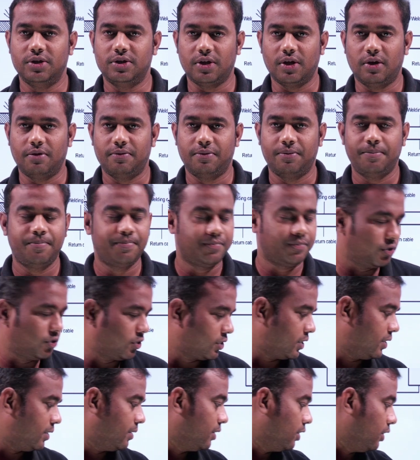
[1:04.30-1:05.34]
itself.
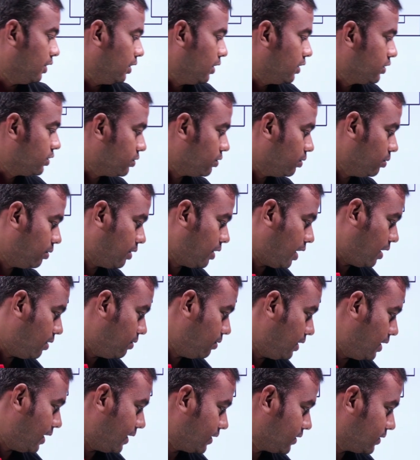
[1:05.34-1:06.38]
Okay. So now
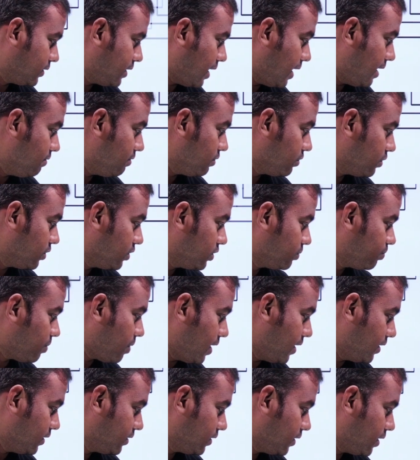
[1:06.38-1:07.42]
let us dive into these
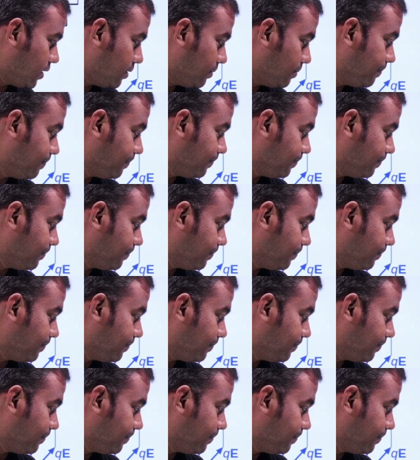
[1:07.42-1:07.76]
points here,